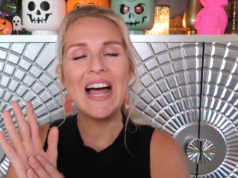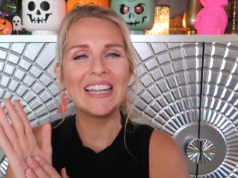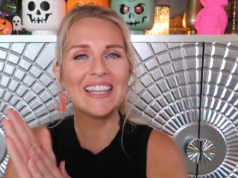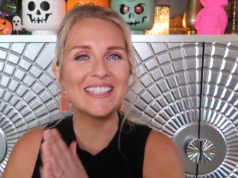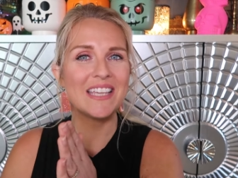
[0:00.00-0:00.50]

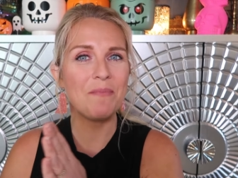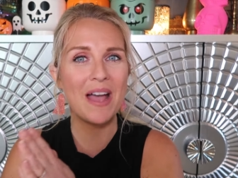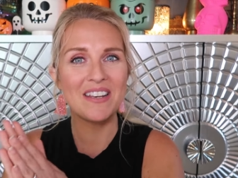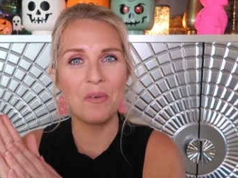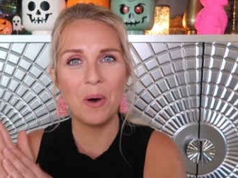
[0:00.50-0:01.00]
Let's get
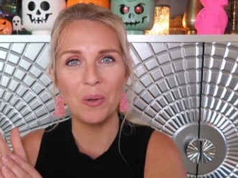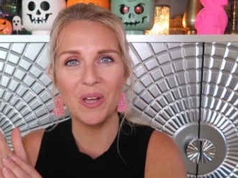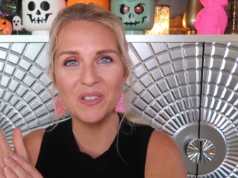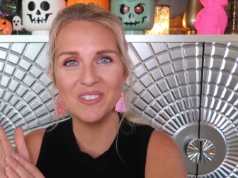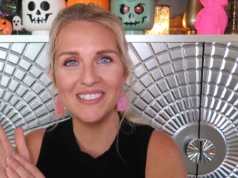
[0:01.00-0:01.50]
back to the
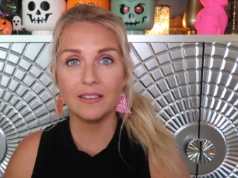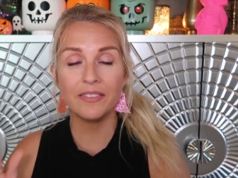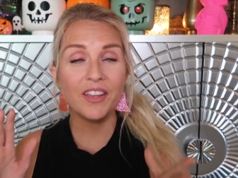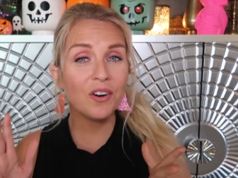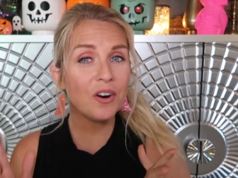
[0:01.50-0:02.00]
bolos.
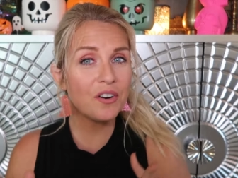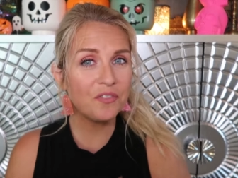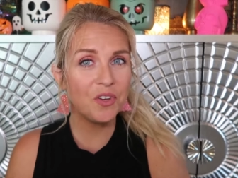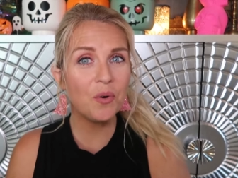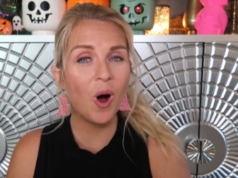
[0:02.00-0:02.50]
There are a
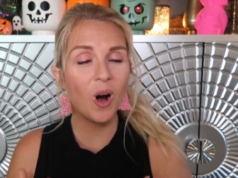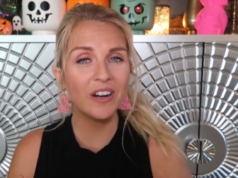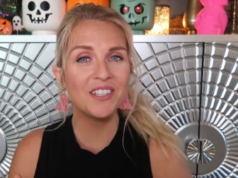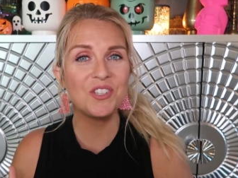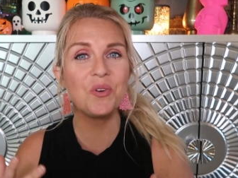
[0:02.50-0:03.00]
few
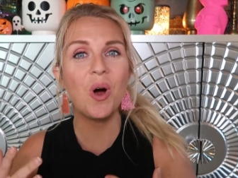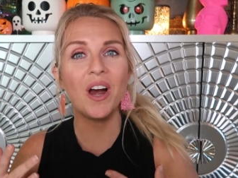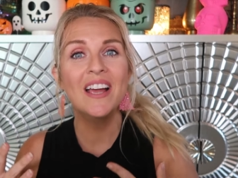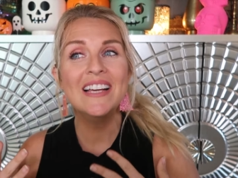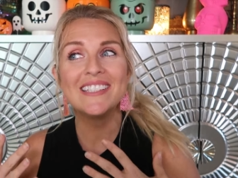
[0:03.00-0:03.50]
artists who are